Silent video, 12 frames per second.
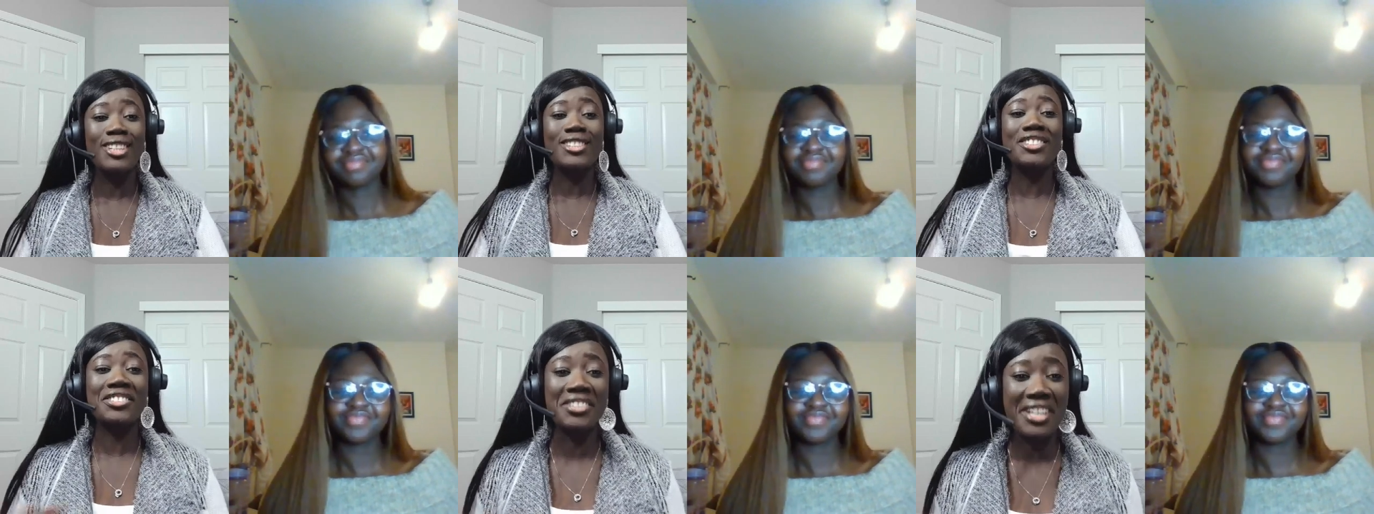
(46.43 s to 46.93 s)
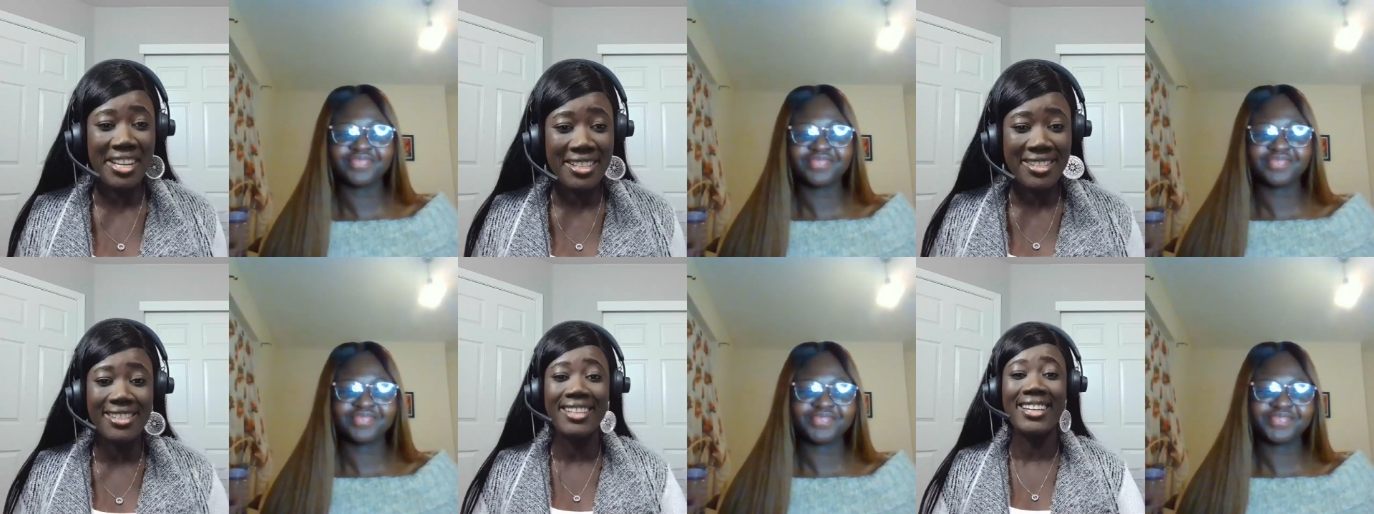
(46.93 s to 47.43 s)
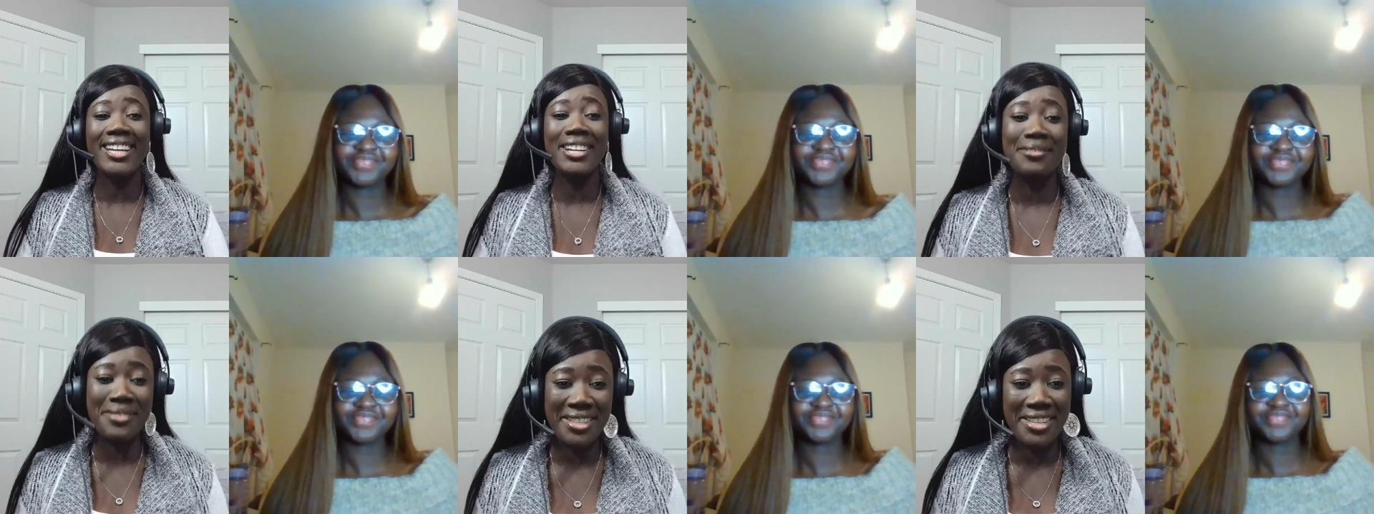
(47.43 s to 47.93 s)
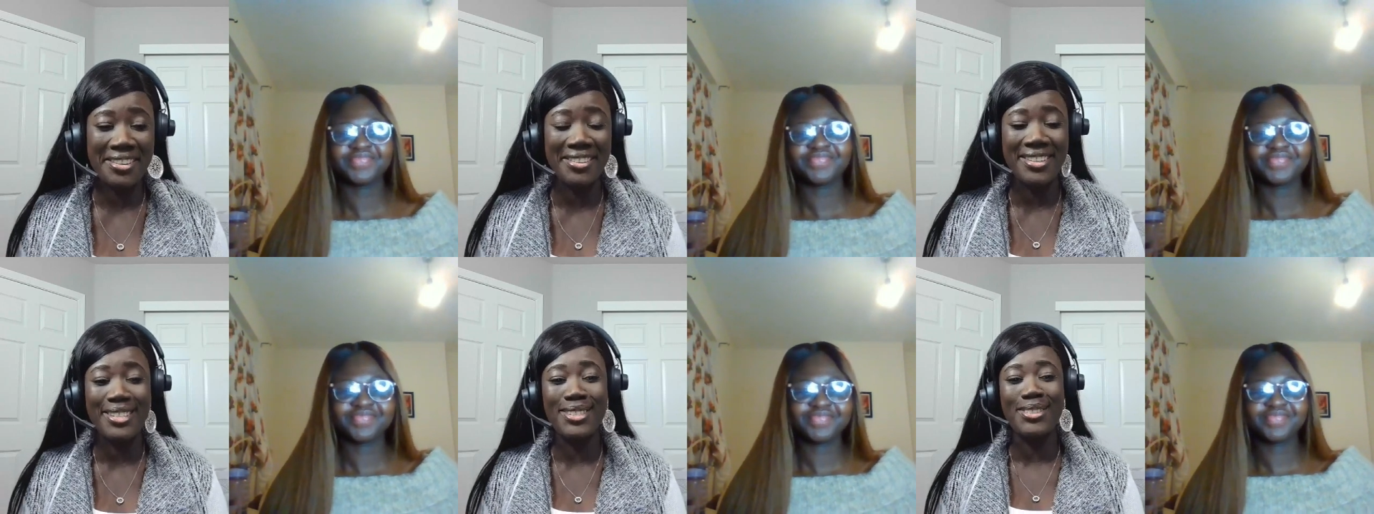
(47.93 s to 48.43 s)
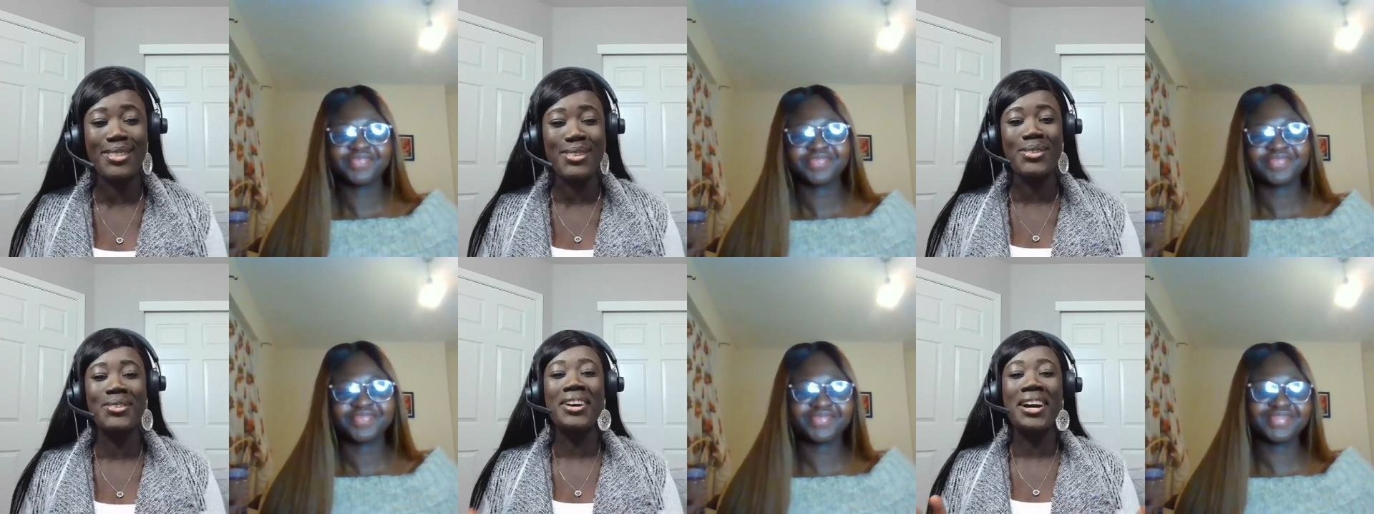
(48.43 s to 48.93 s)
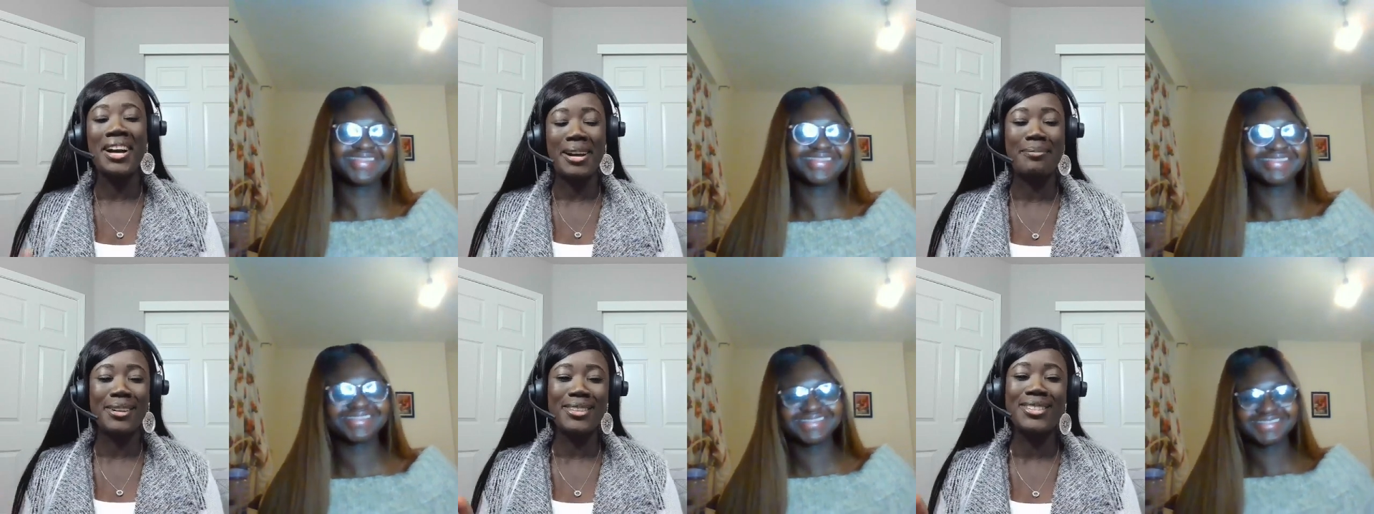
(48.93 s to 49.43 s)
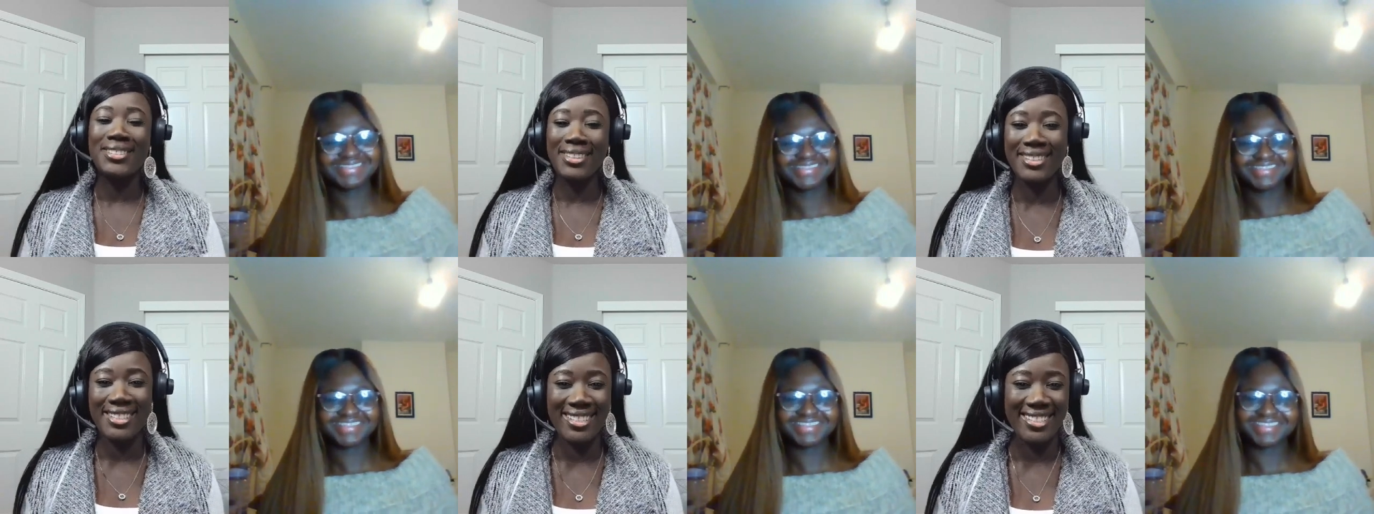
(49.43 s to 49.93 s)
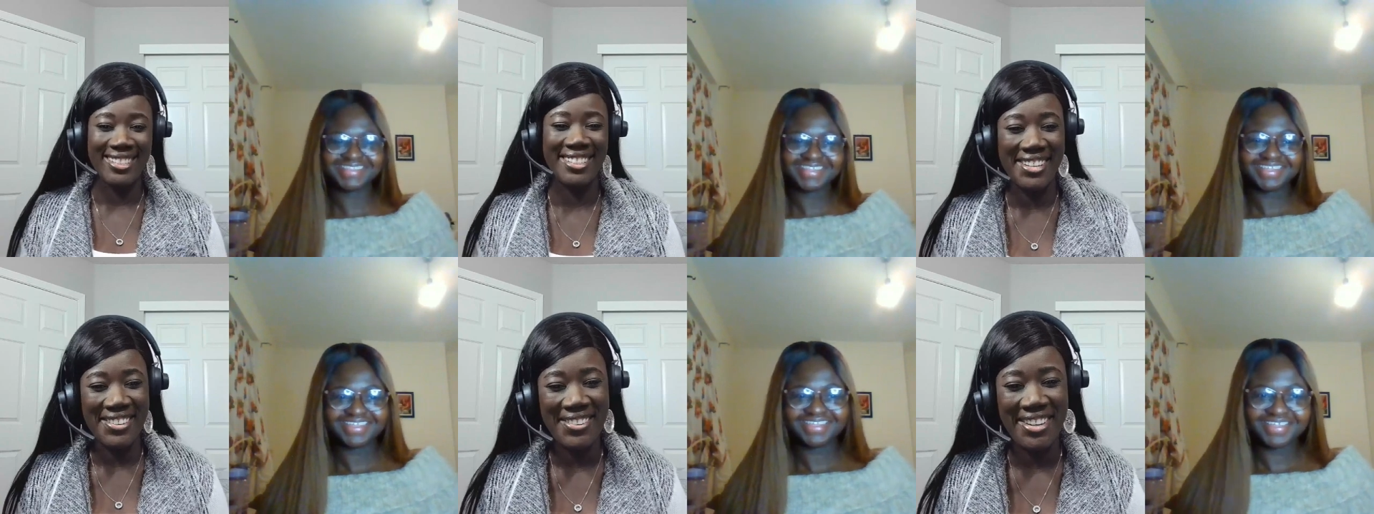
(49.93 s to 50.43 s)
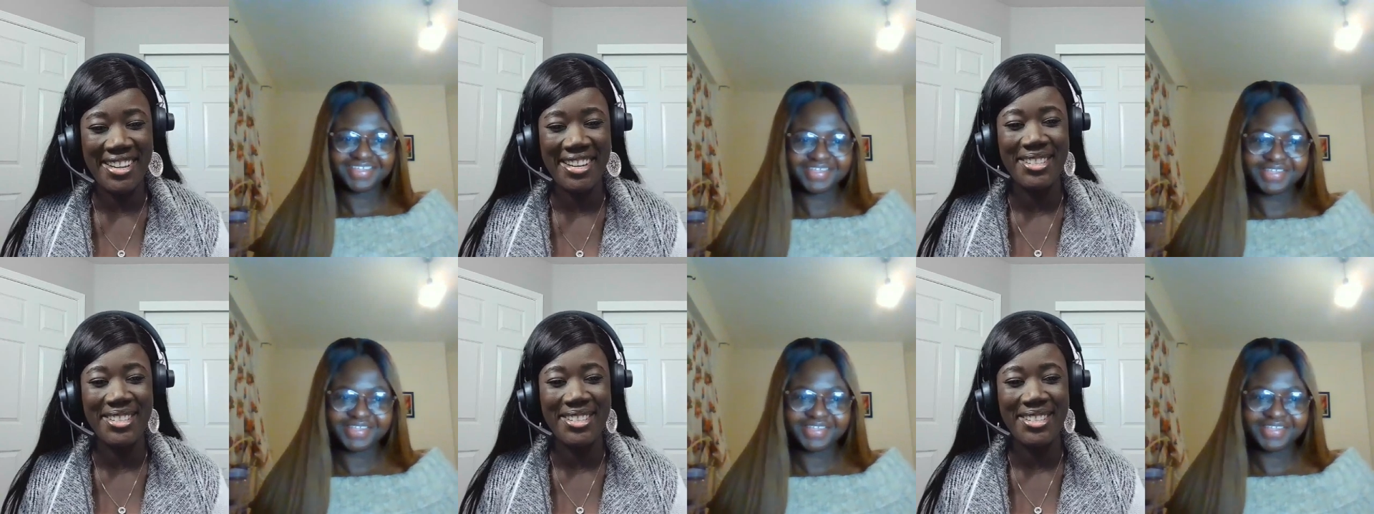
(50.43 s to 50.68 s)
Speaker 1: tricks, everything you need to know about studying in the UK.